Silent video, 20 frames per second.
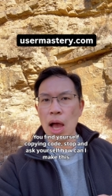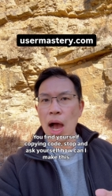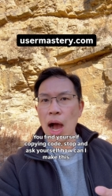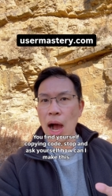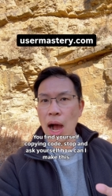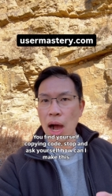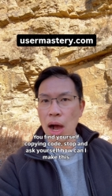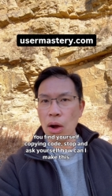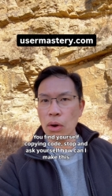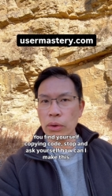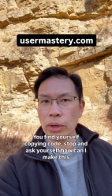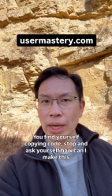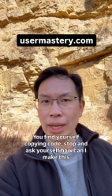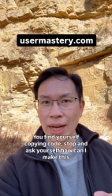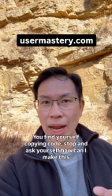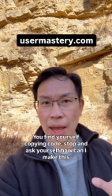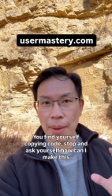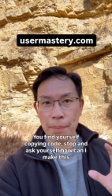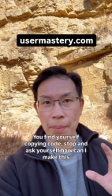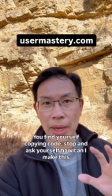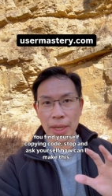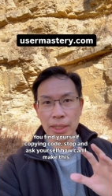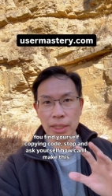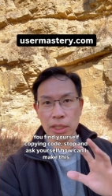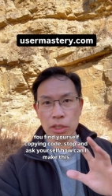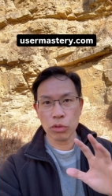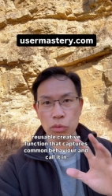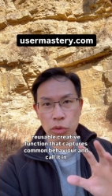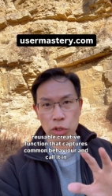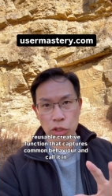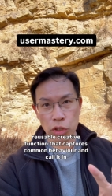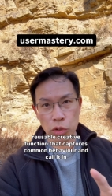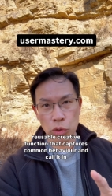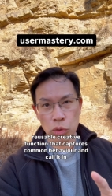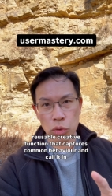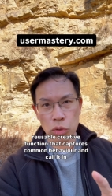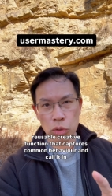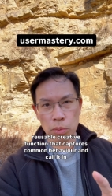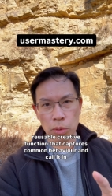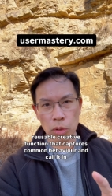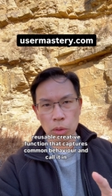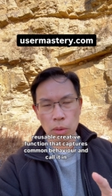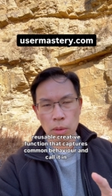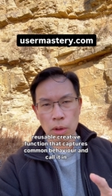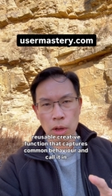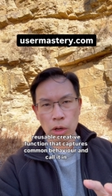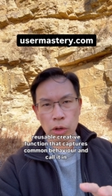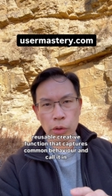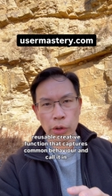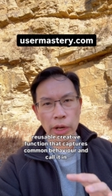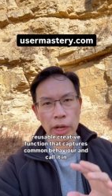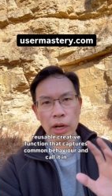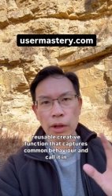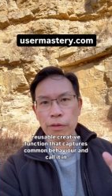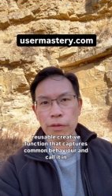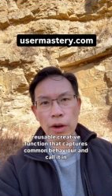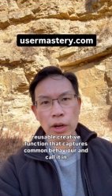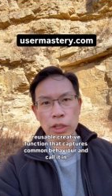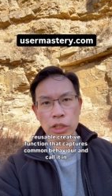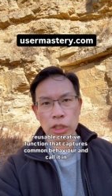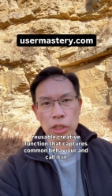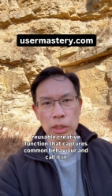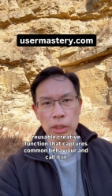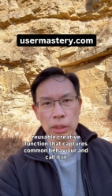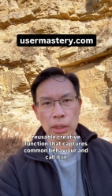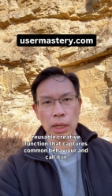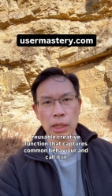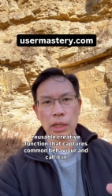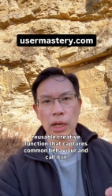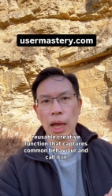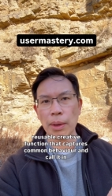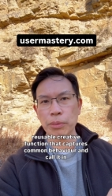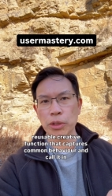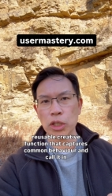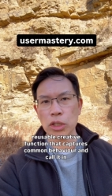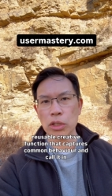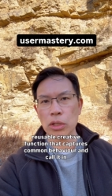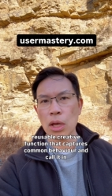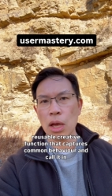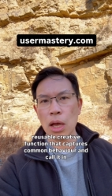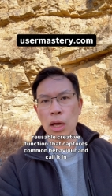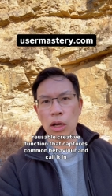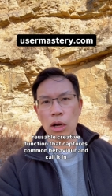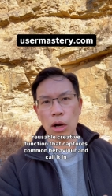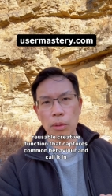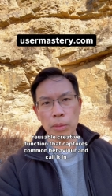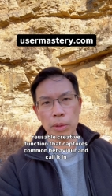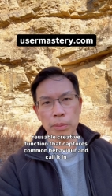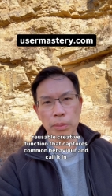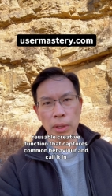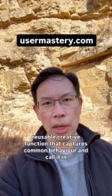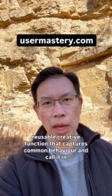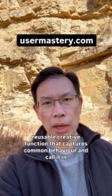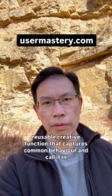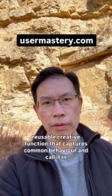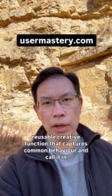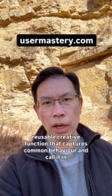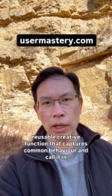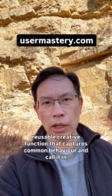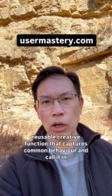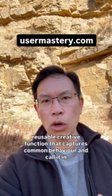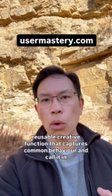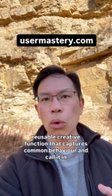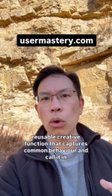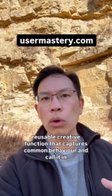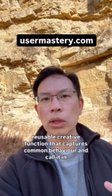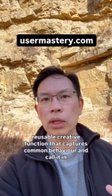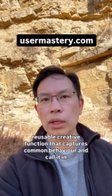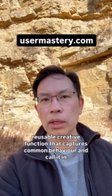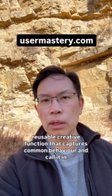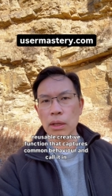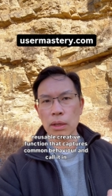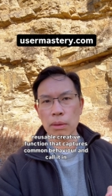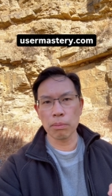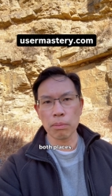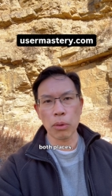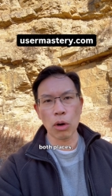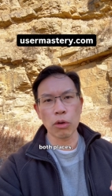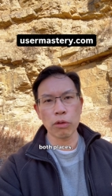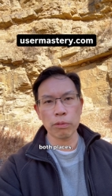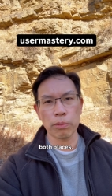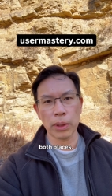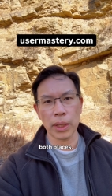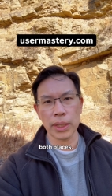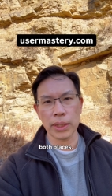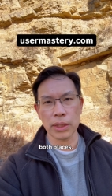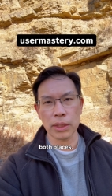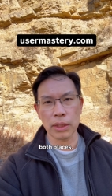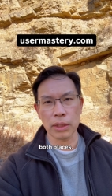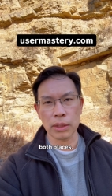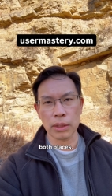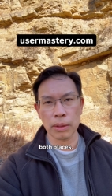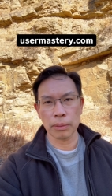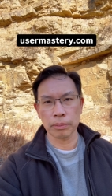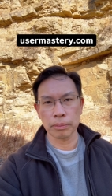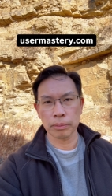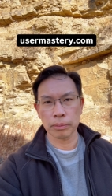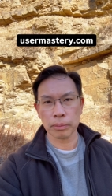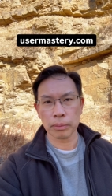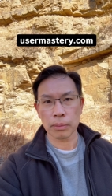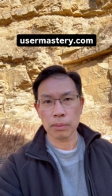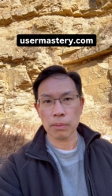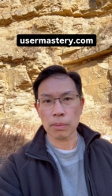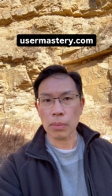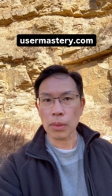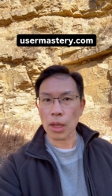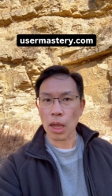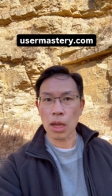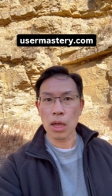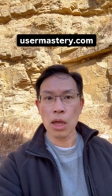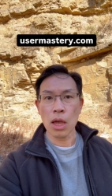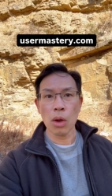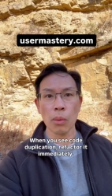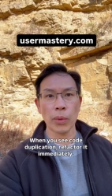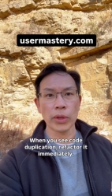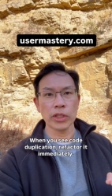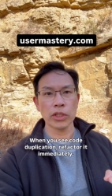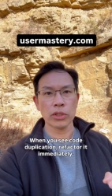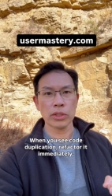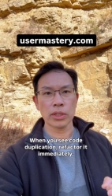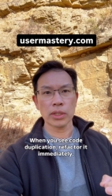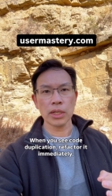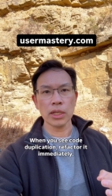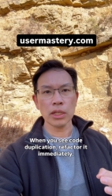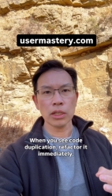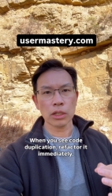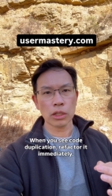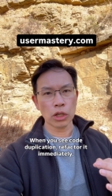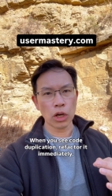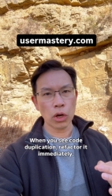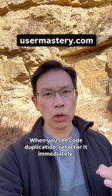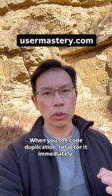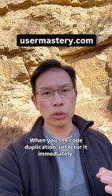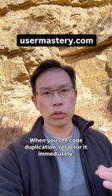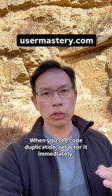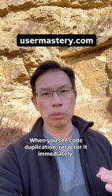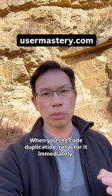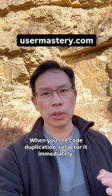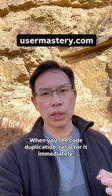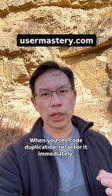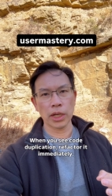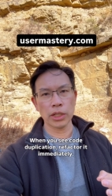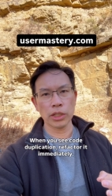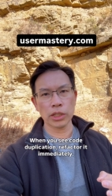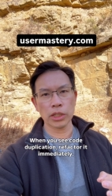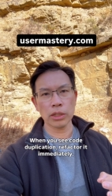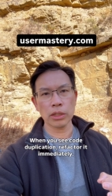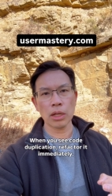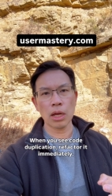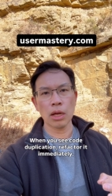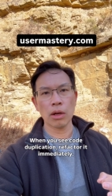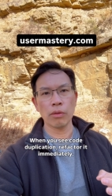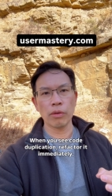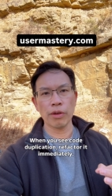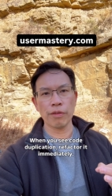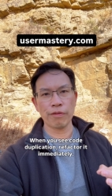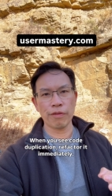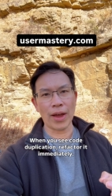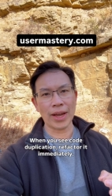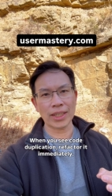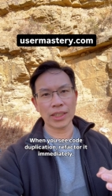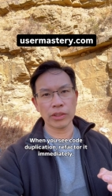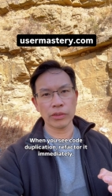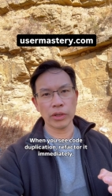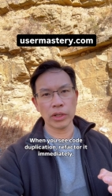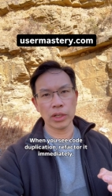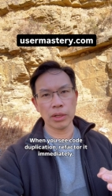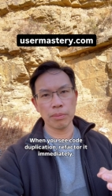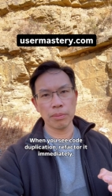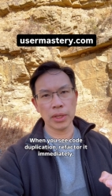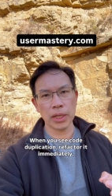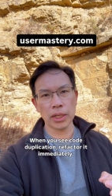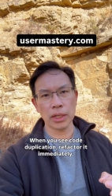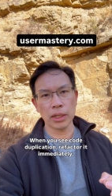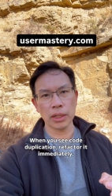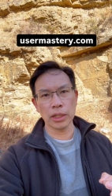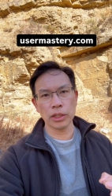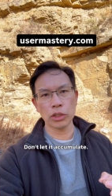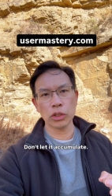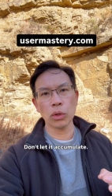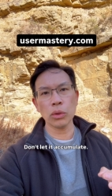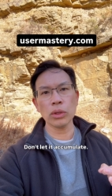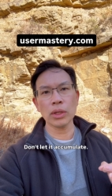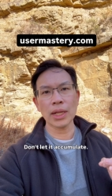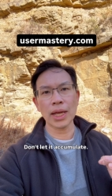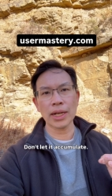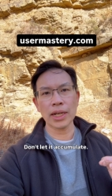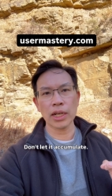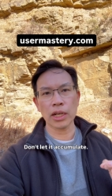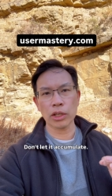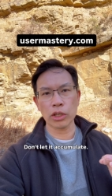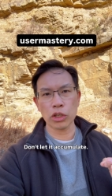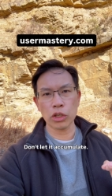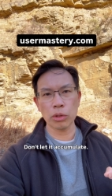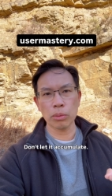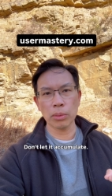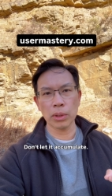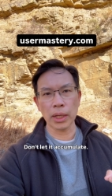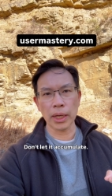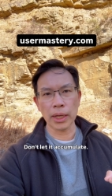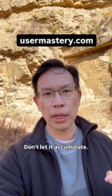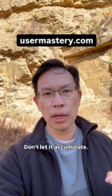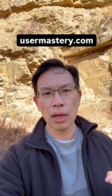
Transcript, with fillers: how can I make this reusable? Create a function that captures common behavior and call it in both places. When you see code duplication, refactor it immediately. Don't let it accumulate.